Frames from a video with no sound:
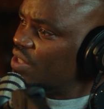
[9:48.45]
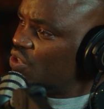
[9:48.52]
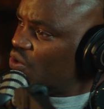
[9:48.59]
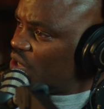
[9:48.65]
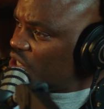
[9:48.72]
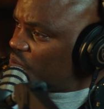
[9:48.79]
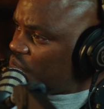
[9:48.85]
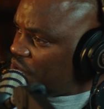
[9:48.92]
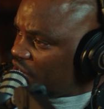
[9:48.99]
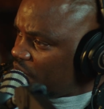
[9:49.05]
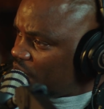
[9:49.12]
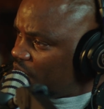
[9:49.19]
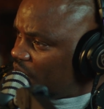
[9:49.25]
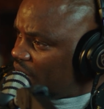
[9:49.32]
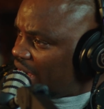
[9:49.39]
those
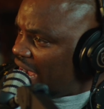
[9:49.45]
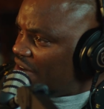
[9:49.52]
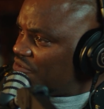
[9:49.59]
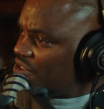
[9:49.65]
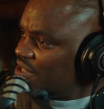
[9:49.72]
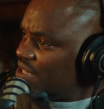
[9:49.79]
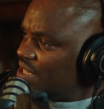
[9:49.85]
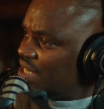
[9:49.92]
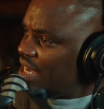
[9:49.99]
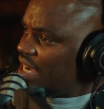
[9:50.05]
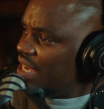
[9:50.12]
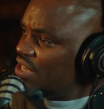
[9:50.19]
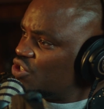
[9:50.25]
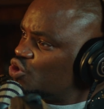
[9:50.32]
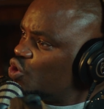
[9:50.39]
people, after
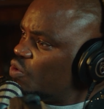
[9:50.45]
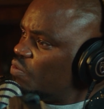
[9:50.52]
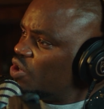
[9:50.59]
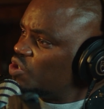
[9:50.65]
seeing so